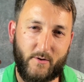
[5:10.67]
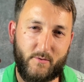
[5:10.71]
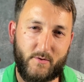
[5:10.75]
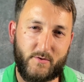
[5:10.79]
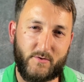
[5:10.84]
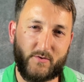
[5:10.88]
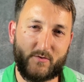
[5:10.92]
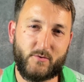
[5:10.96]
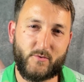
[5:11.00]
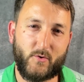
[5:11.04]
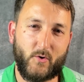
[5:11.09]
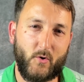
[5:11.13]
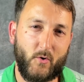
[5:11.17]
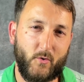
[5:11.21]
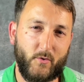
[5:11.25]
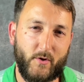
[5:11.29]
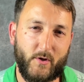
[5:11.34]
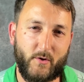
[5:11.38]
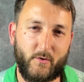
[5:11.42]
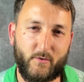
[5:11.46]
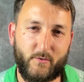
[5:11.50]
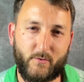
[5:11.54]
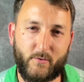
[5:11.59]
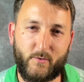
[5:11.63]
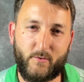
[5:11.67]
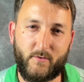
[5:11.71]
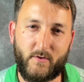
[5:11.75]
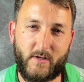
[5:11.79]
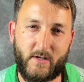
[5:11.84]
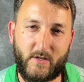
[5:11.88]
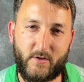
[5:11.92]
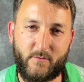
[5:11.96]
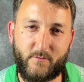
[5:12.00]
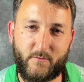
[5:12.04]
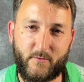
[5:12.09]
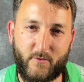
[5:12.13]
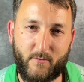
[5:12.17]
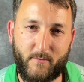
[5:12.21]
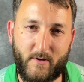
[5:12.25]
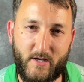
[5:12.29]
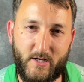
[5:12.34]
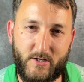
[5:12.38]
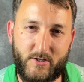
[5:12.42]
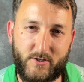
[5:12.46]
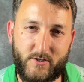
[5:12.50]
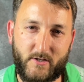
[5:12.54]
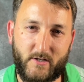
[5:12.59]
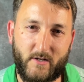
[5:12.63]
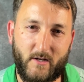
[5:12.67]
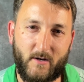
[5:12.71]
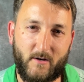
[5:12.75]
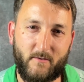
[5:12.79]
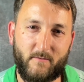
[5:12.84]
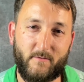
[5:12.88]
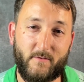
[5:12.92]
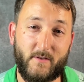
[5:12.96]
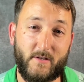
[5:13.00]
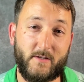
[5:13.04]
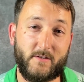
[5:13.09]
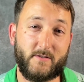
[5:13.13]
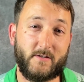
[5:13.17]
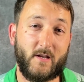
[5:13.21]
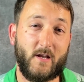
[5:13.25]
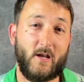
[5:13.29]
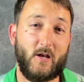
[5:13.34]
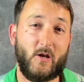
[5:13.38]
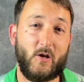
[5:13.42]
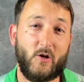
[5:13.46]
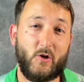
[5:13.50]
was scrolling through the information of this